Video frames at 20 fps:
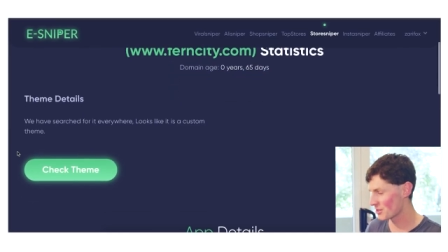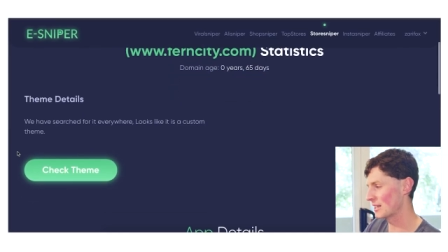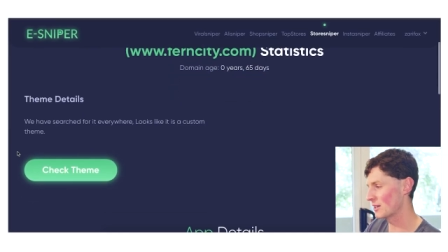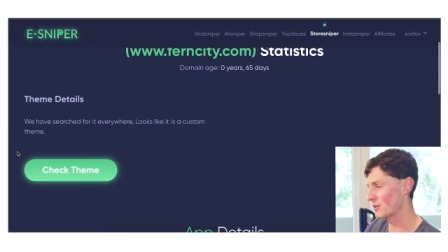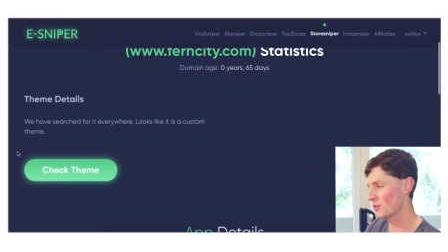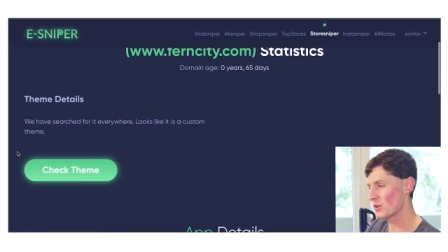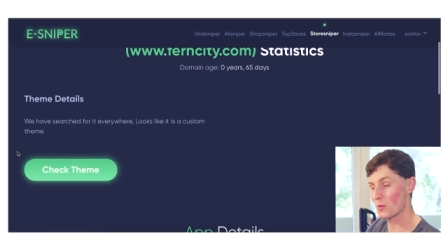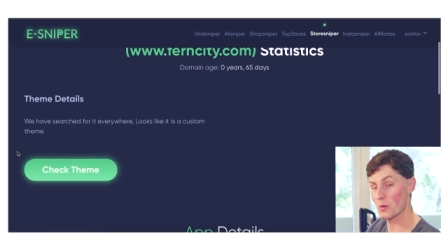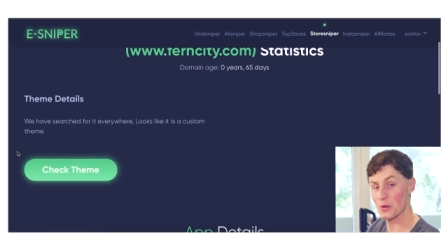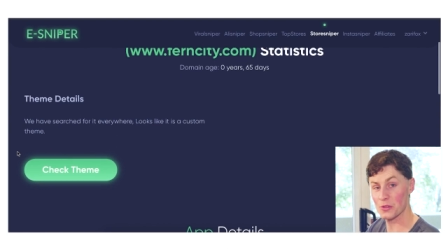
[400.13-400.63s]
They
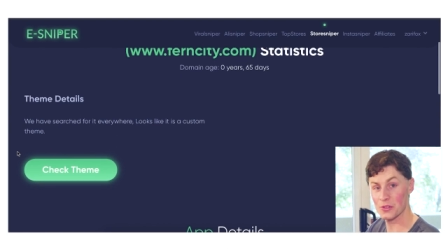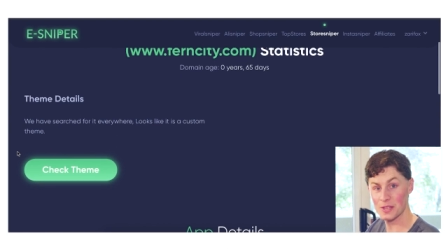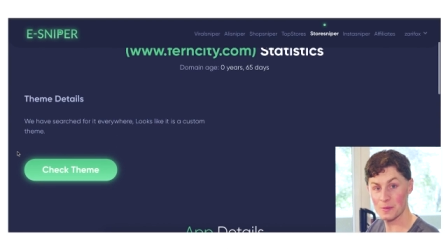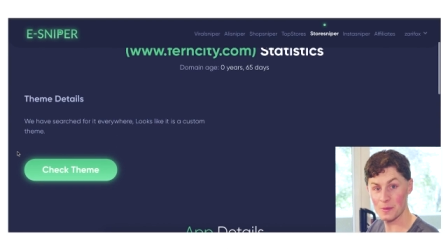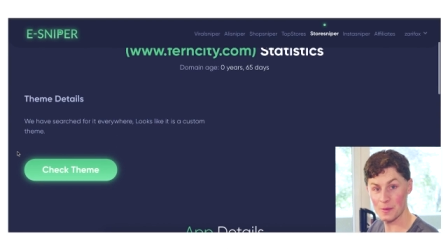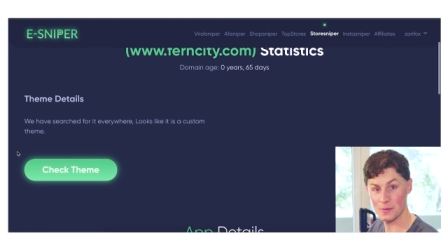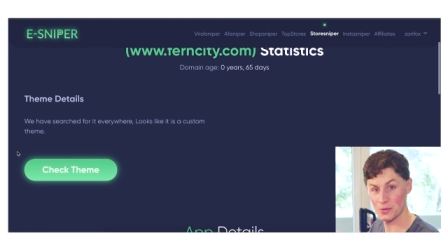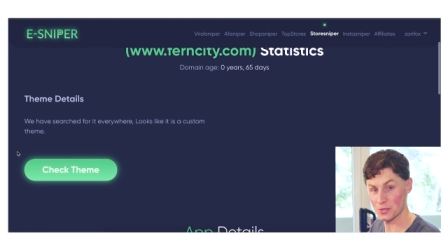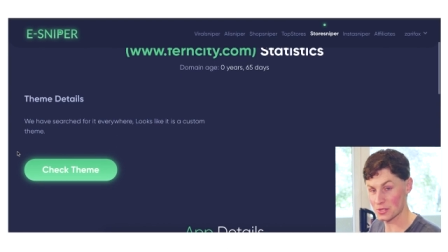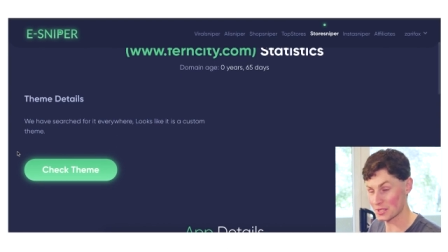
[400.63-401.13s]
don't know what
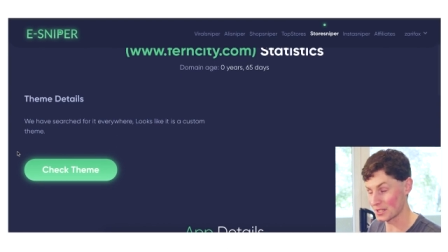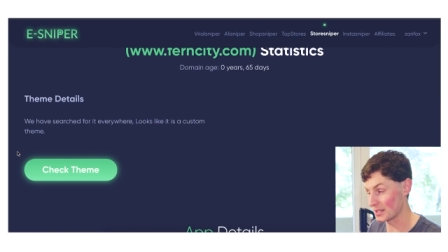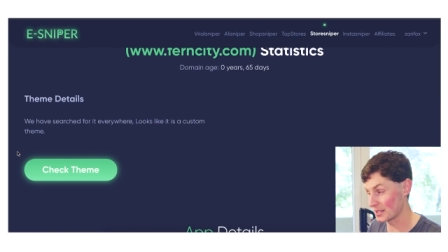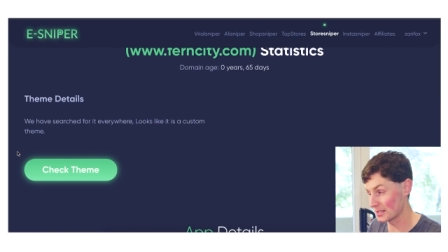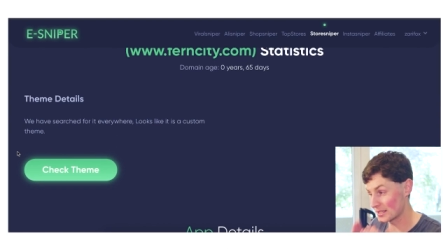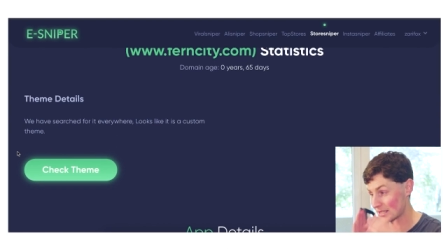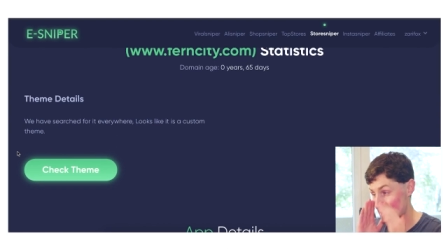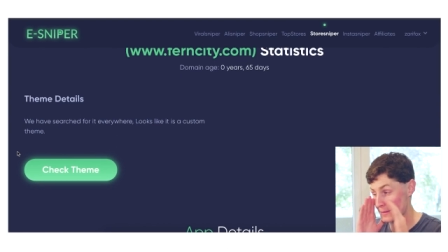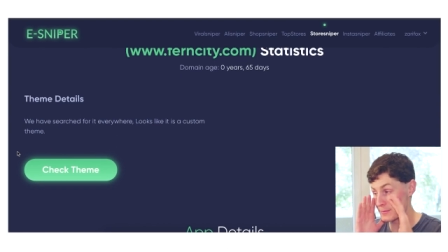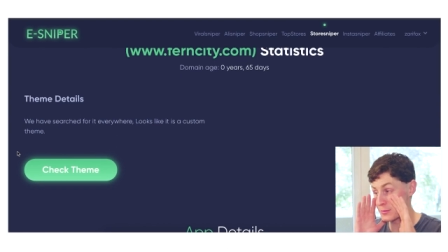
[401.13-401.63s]
theme I'm
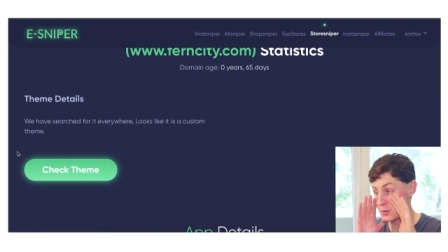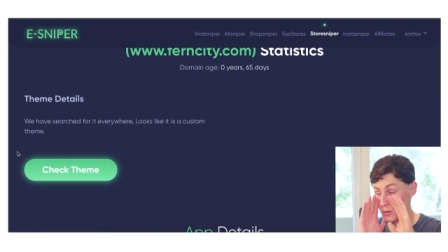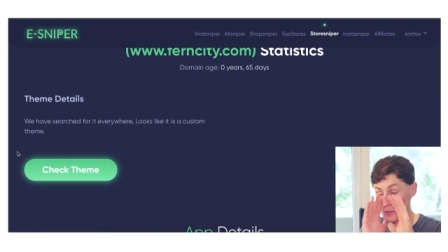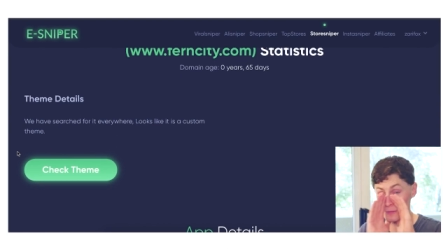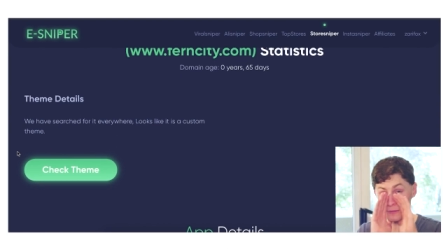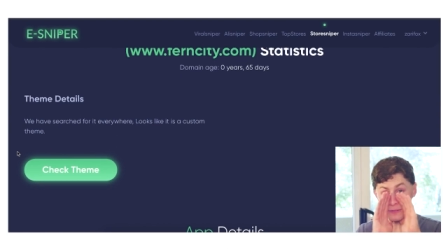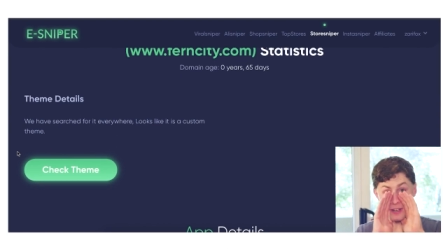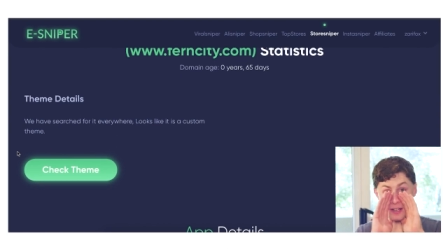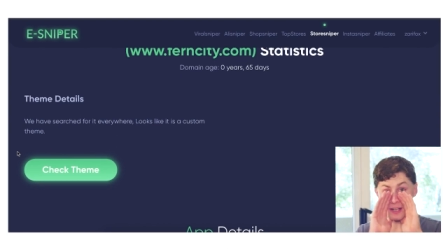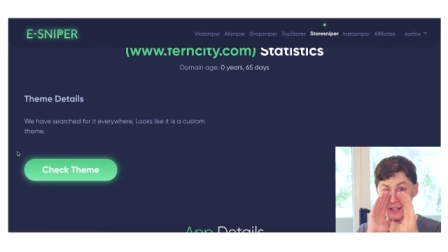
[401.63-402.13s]
using.
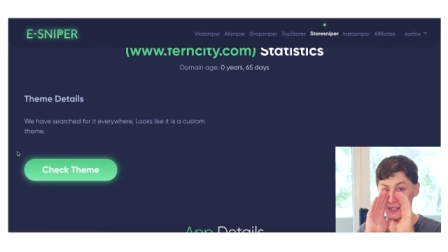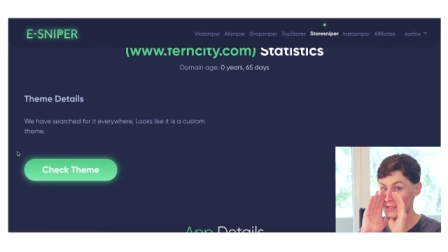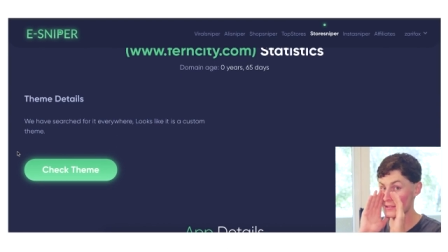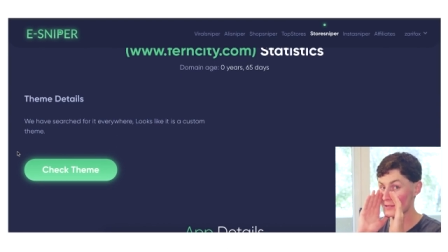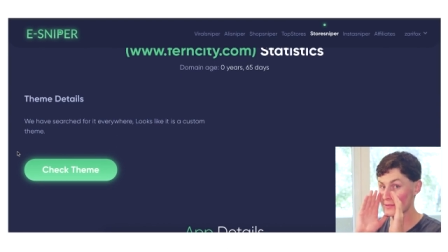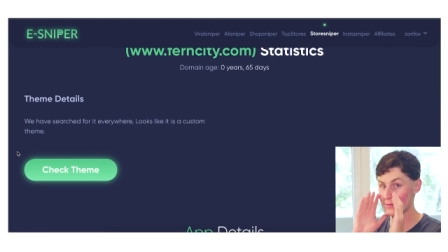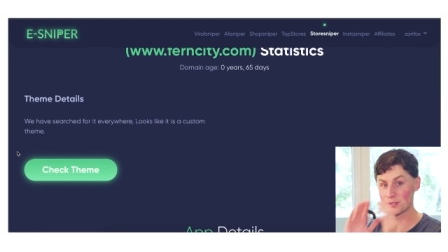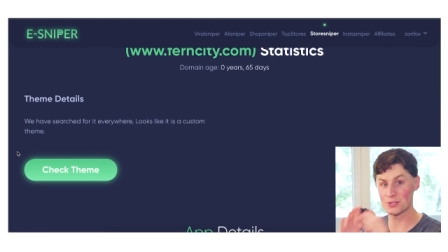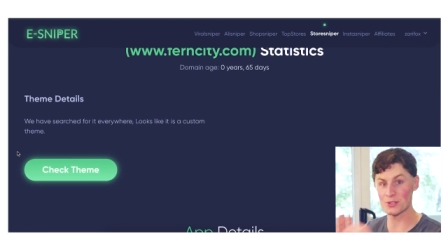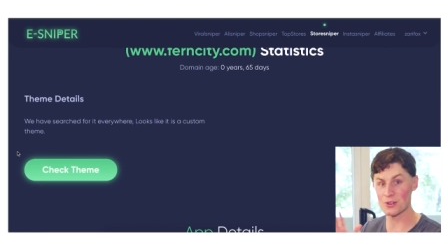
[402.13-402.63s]
Debutify,
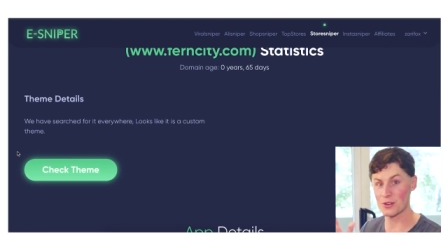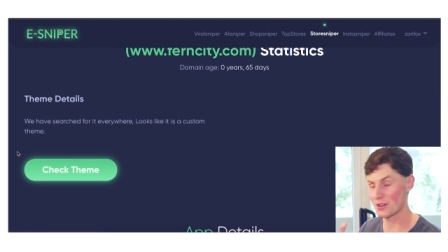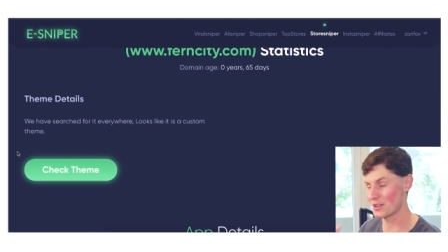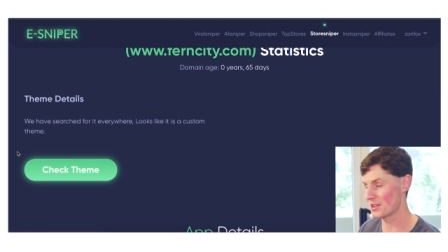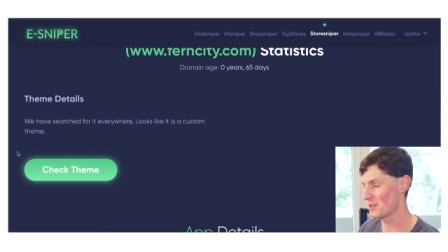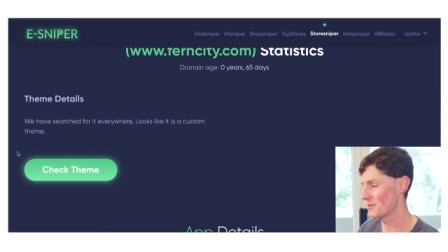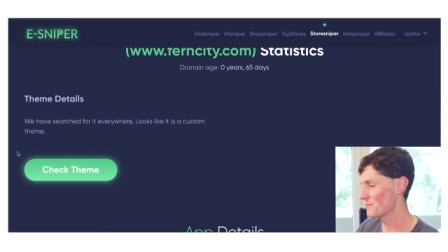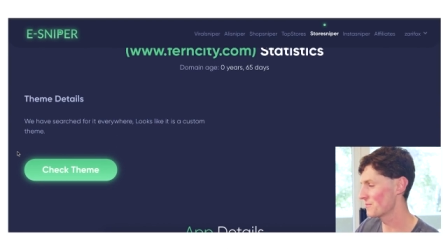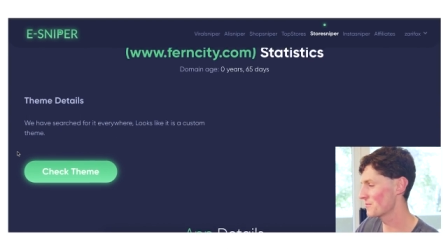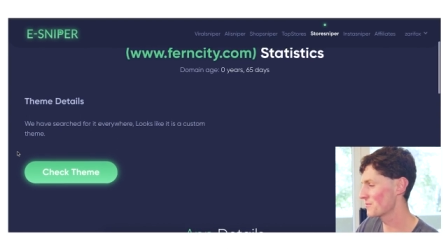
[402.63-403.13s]

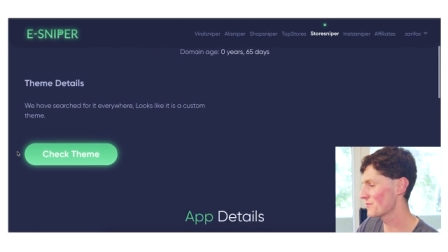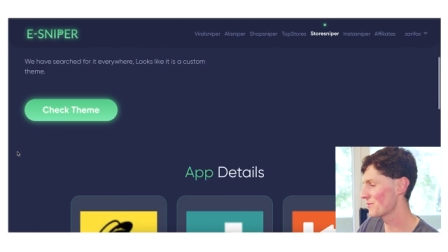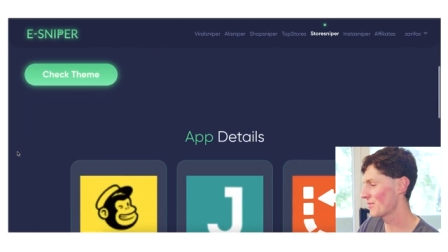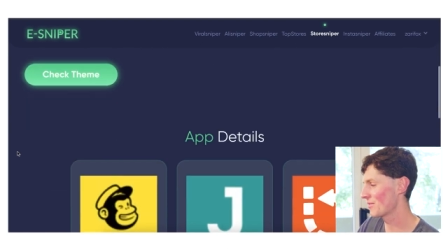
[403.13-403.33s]
sorry.